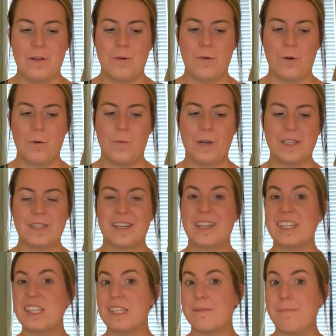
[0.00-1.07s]
or what it's going
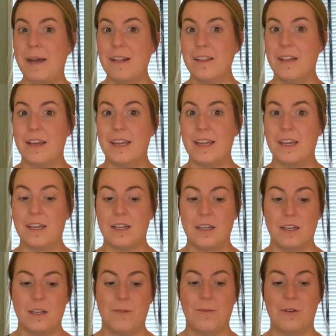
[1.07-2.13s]
to smell like
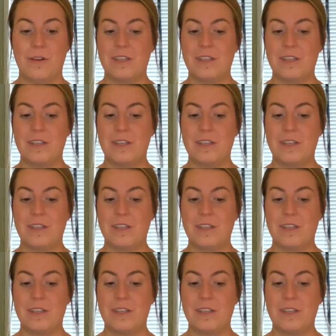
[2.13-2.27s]
when you